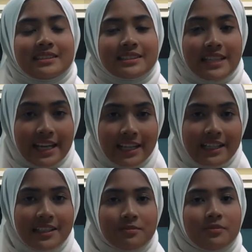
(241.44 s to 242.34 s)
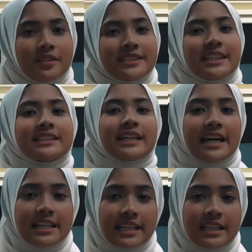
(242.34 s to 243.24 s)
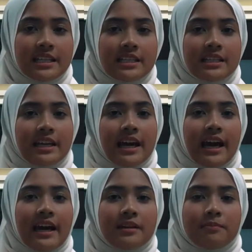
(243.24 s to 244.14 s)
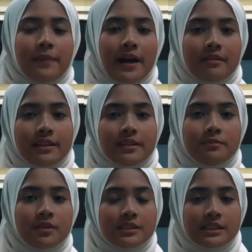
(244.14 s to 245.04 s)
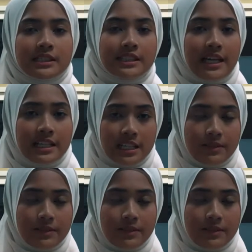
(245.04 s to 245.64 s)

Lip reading: Second, process ID and parent process ID.